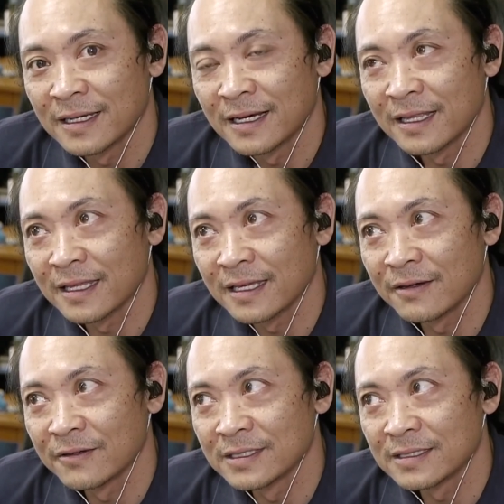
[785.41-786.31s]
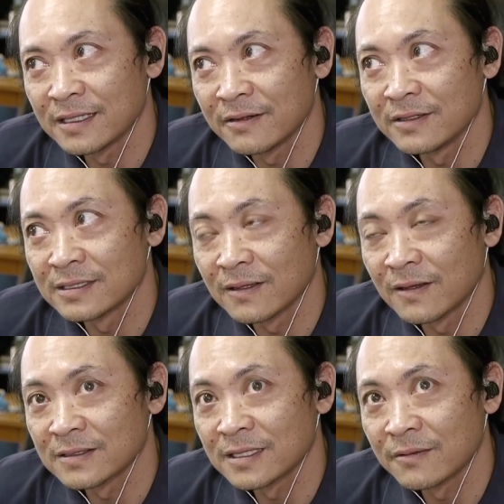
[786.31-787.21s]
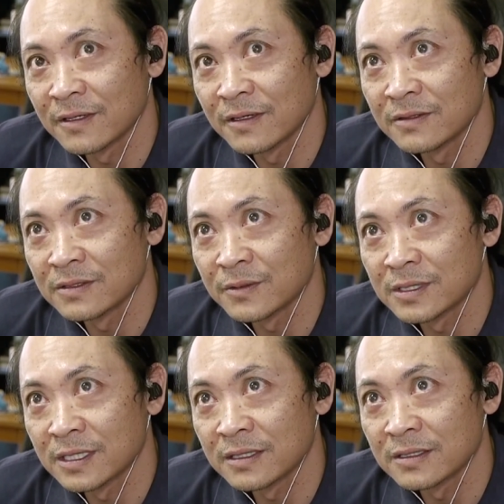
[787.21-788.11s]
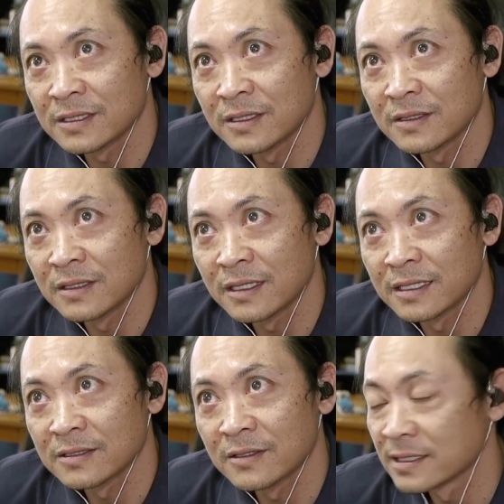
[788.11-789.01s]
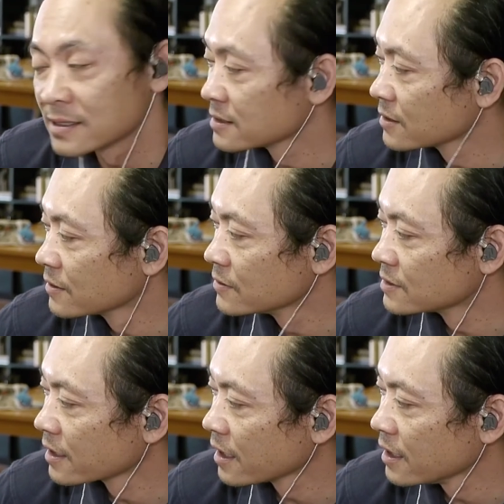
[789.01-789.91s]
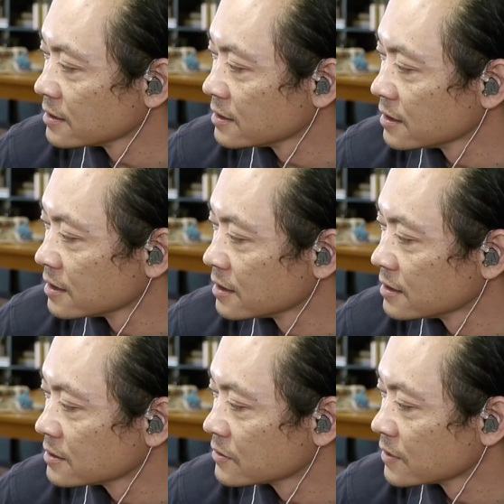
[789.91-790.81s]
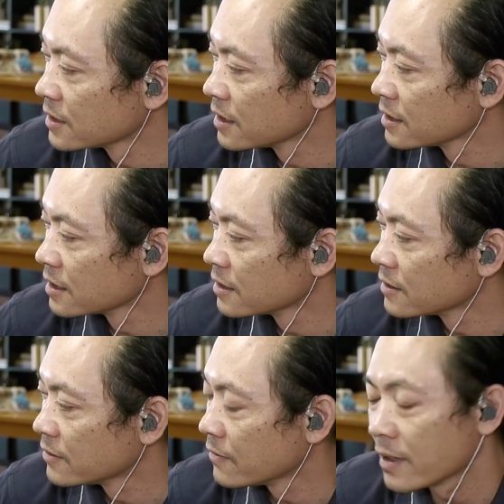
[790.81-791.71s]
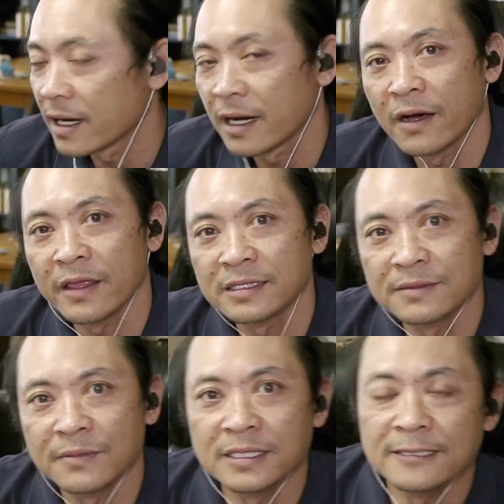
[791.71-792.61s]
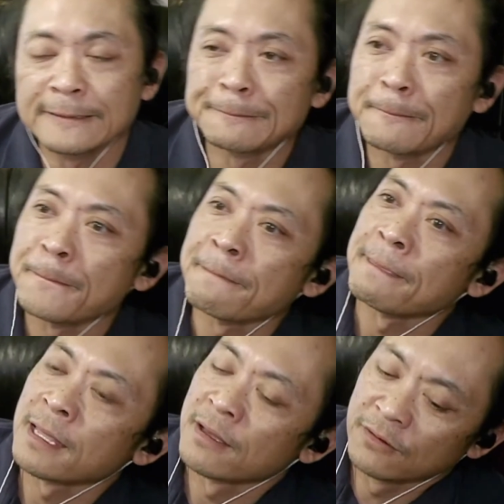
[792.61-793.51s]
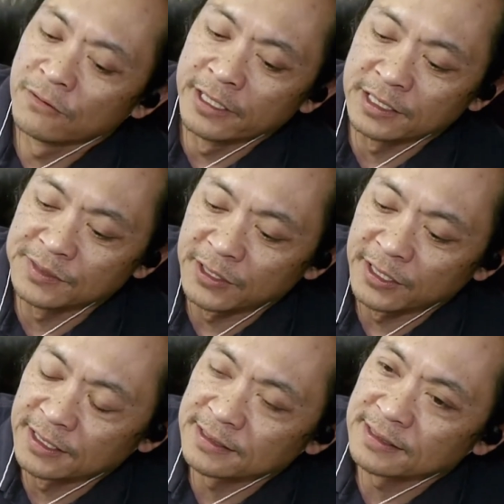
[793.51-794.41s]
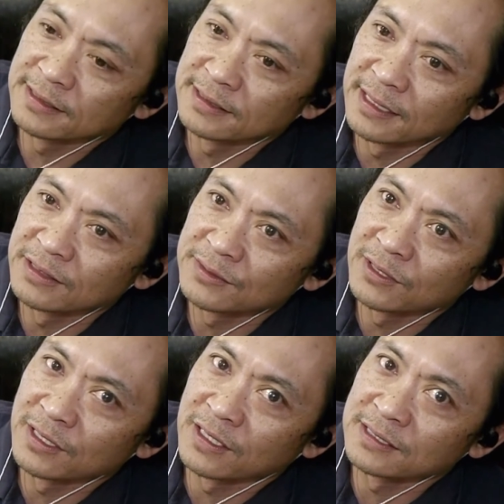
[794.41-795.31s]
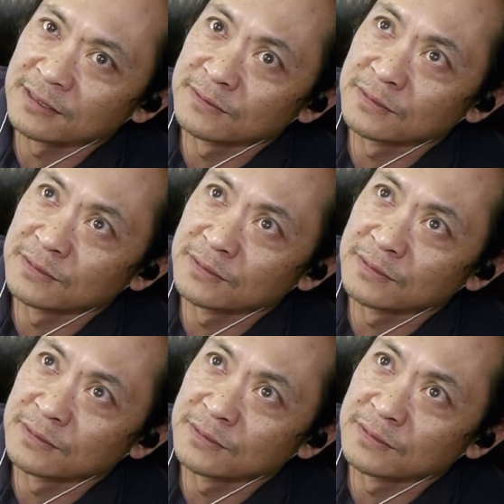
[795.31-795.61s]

I think it was a long time ago. It was almost 10 years ago. That's crazy. So he was like 18 and he's 28 now. Wow, that's amazing. What an experience. That was pretty awesome.